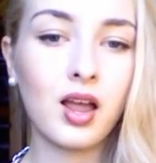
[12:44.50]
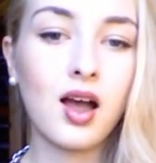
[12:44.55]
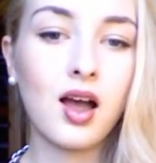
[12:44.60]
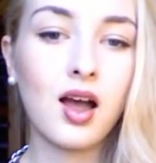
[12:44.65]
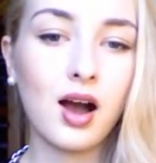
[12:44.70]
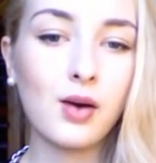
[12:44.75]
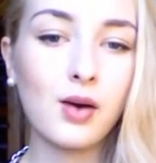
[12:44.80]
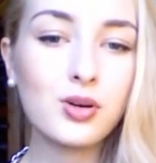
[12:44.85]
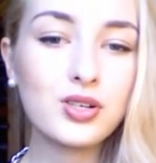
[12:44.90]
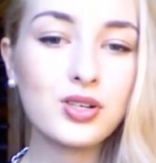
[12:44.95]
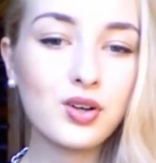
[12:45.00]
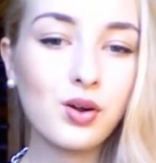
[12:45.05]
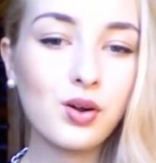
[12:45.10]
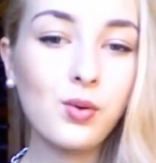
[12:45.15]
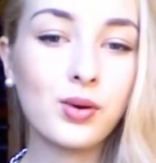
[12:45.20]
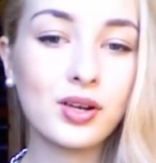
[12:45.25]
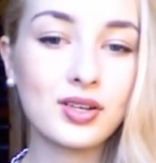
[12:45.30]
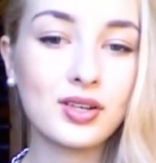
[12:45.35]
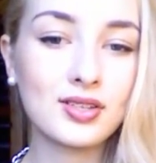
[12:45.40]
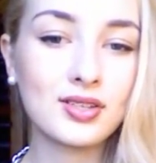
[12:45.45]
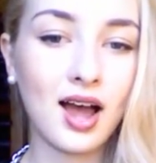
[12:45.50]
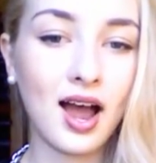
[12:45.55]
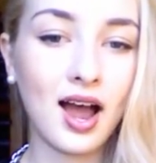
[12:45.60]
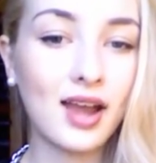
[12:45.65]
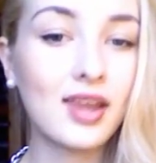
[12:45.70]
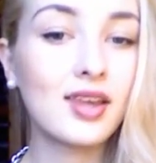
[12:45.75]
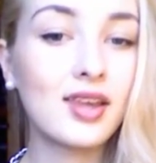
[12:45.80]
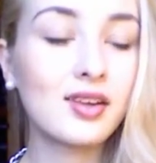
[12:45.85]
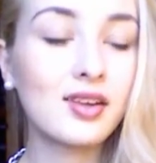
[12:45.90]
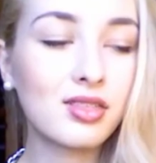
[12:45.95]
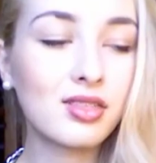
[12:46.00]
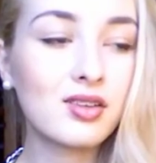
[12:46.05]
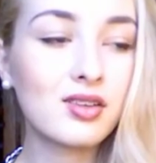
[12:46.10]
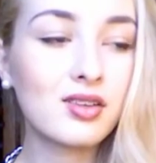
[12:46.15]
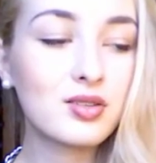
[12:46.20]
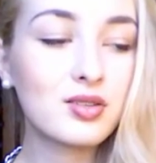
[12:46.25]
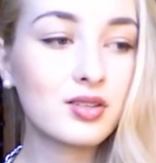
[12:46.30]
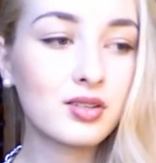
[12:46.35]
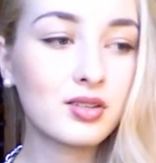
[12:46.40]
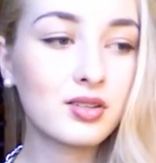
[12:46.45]
I was always eyeing
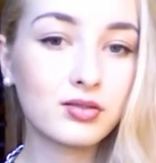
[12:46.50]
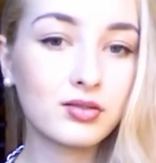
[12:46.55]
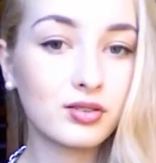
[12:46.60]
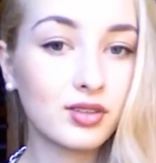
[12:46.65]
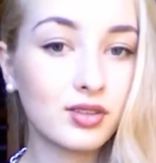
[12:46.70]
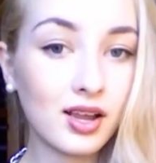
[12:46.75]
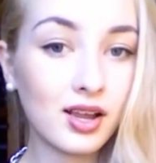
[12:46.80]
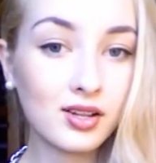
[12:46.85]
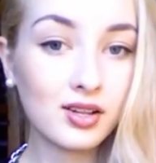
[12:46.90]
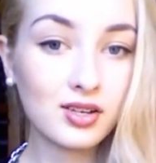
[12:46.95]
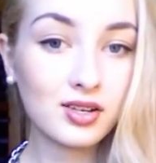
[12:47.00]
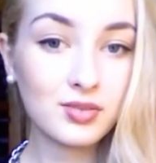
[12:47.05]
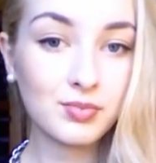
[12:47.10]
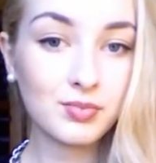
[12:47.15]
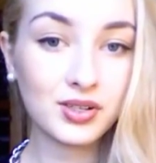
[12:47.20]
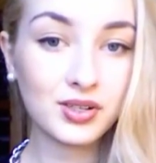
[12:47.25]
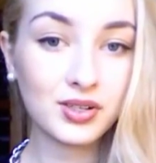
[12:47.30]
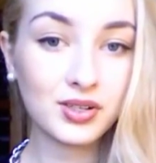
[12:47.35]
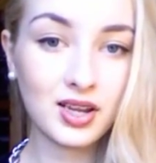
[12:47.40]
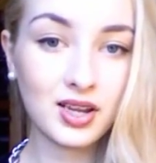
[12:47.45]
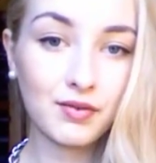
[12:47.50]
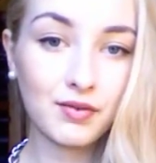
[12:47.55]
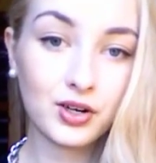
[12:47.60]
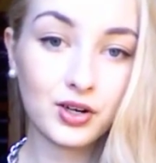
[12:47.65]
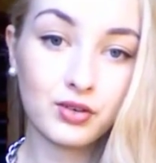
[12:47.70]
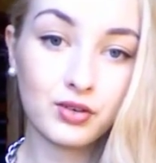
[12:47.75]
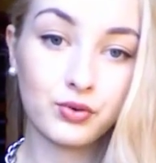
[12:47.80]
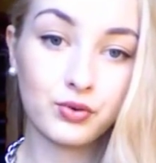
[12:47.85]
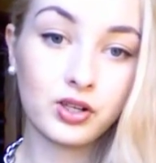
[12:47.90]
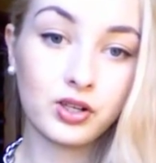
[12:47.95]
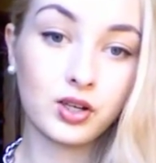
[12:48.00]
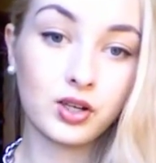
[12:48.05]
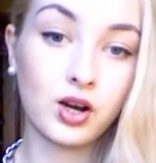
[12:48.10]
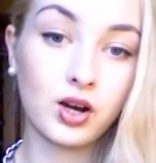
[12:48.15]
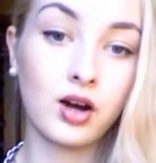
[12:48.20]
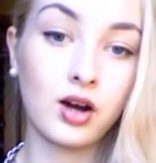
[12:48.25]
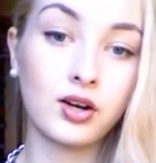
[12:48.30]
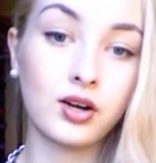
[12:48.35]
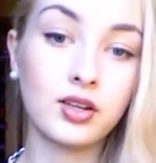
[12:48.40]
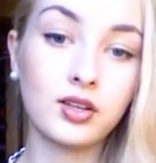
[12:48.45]
this necklace but never really
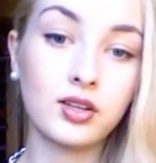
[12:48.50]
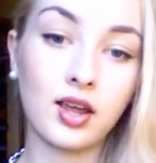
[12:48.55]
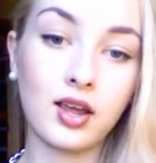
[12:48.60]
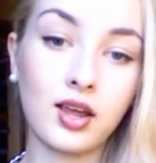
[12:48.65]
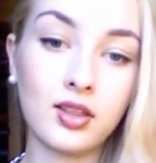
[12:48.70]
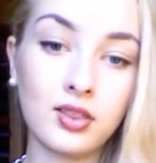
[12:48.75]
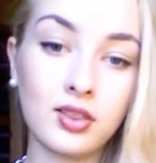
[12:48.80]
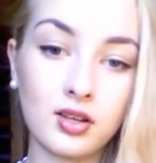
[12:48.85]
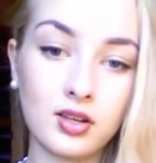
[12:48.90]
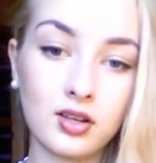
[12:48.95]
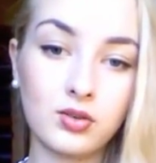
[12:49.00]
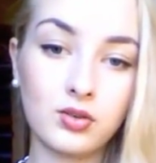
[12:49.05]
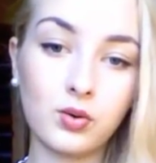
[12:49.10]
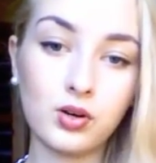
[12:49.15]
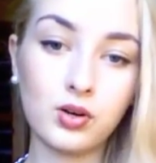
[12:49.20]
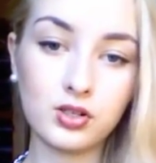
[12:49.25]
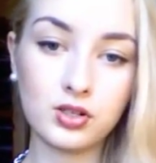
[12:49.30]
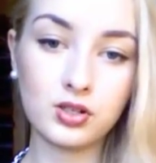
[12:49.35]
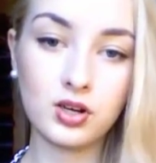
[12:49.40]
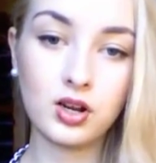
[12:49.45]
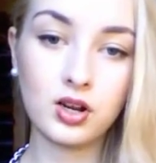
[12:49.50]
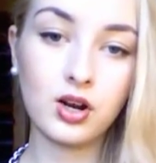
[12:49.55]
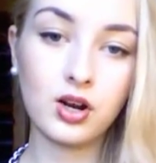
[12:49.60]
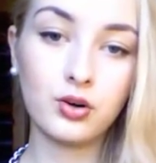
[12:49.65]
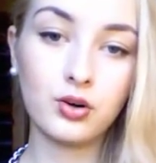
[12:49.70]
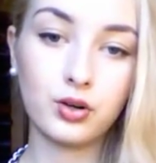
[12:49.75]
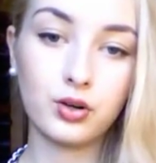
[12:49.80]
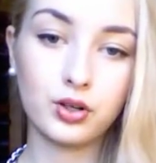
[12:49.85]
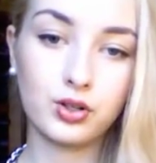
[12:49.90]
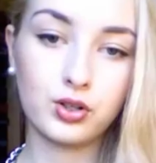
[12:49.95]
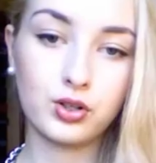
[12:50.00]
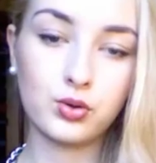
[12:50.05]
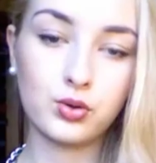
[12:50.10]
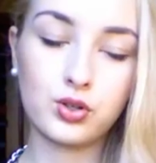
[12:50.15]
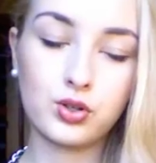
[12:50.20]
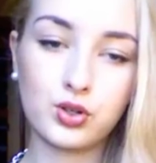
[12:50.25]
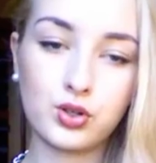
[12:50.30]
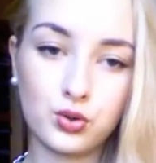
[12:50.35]
got it, and it was reduced